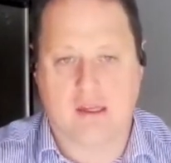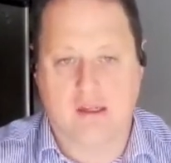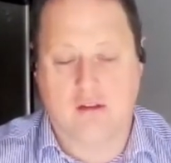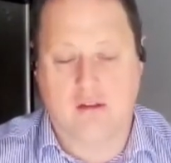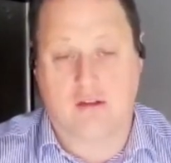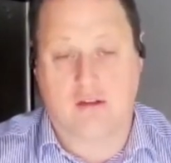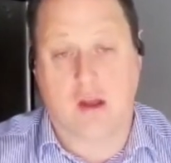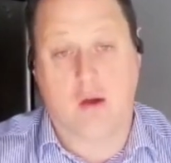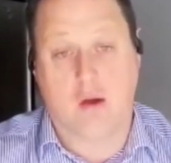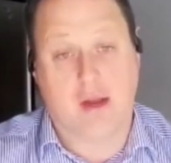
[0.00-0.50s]

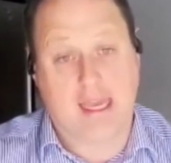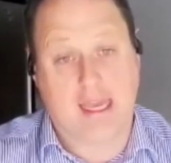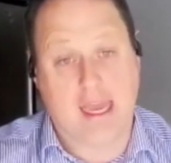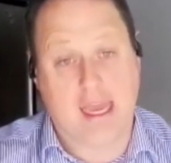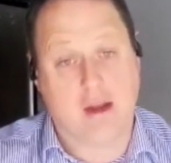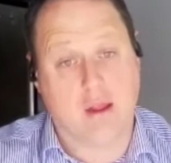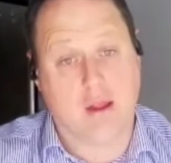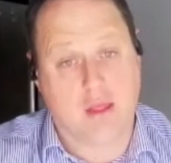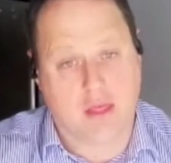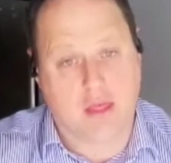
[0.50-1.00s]
So
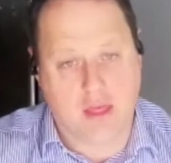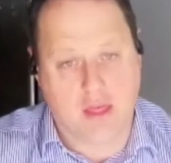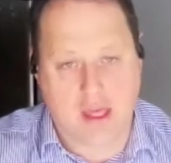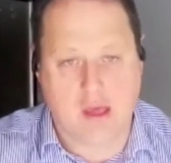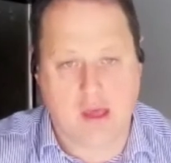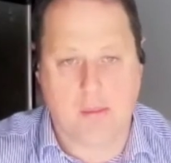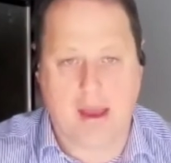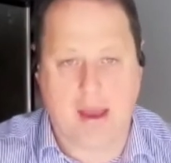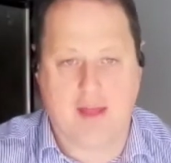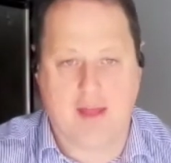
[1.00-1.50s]
again, think
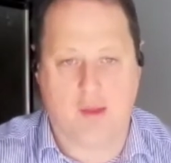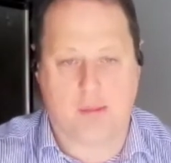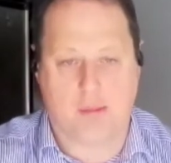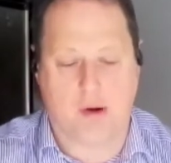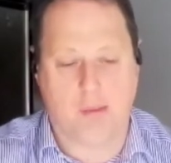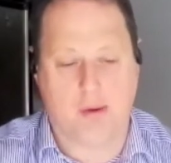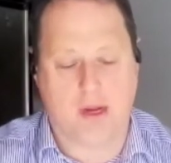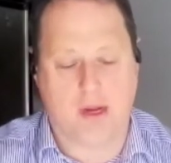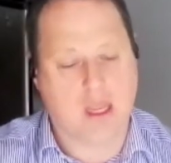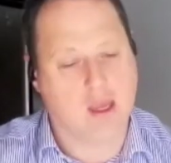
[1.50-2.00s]
about the
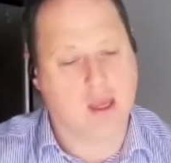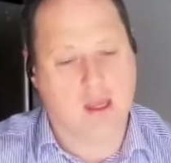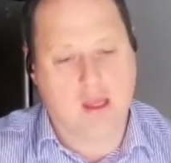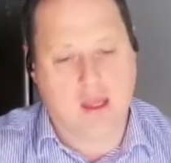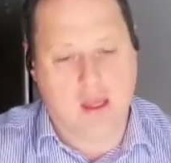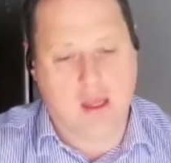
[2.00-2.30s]
property.